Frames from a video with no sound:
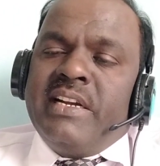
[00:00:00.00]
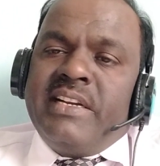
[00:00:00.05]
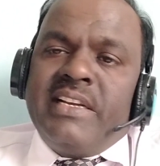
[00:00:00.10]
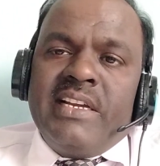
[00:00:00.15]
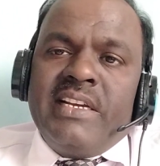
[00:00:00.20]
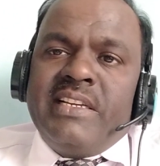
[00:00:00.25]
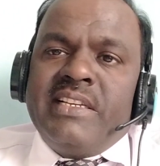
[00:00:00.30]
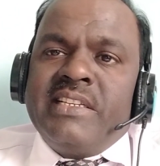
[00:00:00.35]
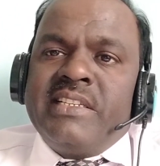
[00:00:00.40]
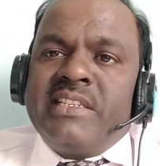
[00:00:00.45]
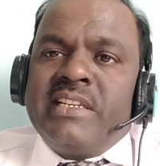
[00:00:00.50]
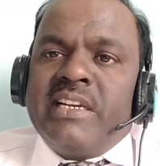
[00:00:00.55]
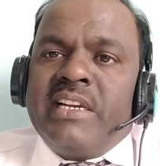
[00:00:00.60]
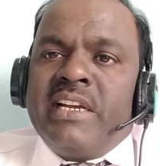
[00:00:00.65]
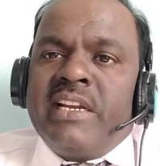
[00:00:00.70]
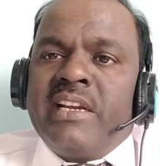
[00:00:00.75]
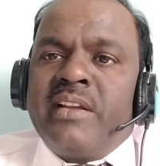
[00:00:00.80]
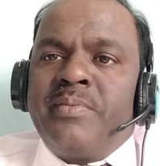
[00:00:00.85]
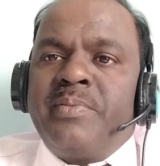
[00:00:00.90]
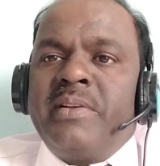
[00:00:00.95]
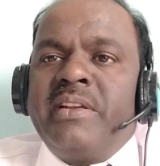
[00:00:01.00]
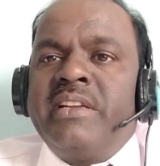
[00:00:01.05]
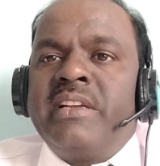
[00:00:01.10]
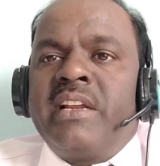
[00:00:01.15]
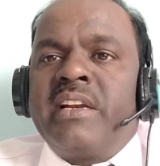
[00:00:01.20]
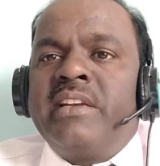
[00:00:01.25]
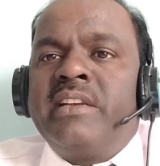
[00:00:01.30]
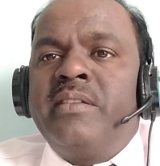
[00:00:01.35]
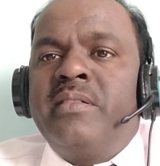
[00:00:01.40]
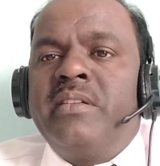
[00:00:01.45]
10 is enough
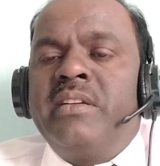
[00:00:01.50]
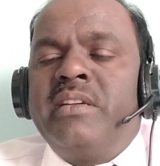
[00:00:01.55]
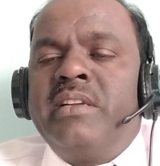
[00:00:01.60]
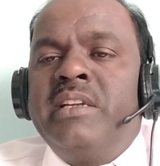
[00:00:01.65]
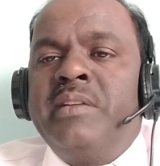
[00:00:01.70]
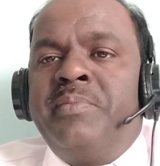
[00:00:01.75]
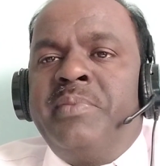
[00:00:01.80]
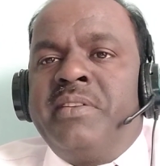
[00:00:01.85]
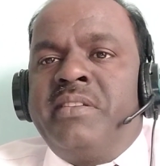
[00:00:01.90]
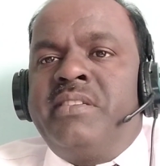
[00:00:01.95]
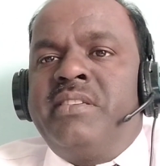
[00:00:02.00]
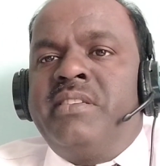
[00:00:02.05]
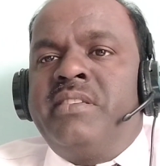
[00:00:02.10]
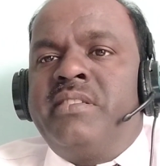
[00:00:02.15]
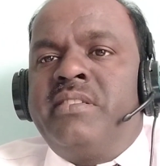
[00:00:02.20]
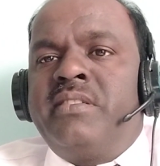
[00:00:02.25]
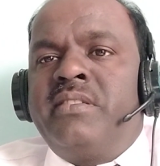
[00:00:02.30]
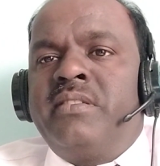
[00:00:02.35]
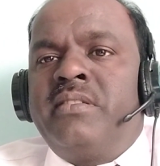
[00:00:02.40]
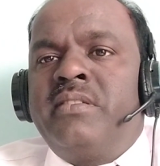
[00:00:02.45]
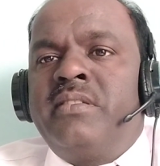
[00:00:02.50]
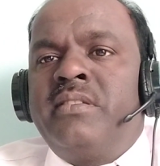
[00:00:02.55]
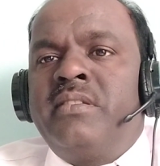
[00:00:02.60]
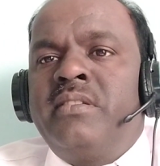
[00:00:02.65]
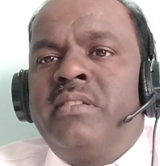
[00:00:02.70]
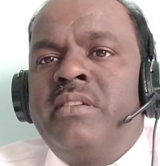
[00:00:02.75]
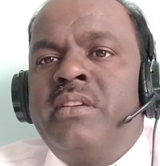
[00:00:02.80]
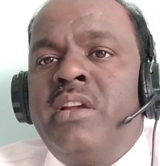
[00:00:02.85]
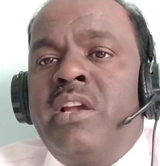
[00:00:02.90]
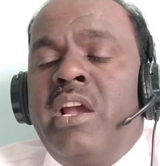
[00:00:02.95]
yearly basis,
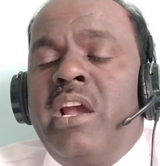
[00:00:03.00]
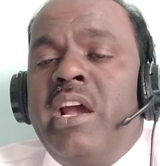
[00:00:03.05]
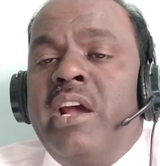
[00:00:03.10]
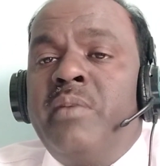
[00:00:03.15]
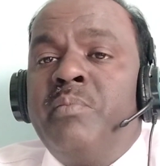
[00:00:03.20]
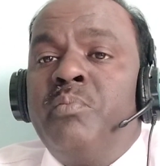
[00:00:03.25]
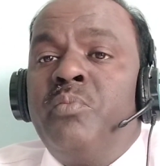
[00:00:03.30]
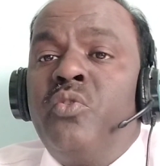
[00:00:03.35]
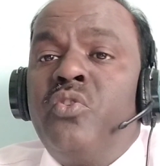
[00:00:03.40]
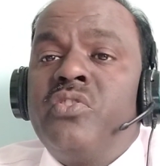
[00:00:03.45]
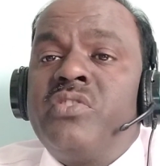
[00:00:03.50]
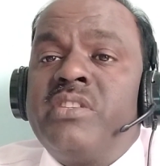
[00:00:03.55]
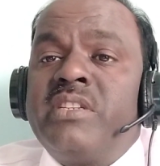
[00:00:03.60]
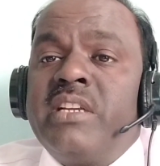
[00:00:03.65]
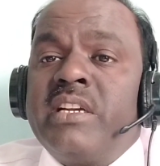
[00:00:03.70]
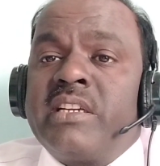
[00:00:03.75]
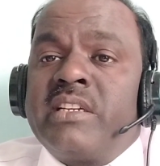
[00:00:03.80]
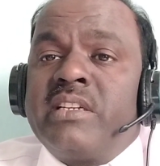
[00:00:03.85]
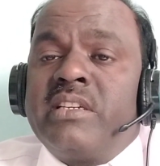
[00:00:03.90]
and most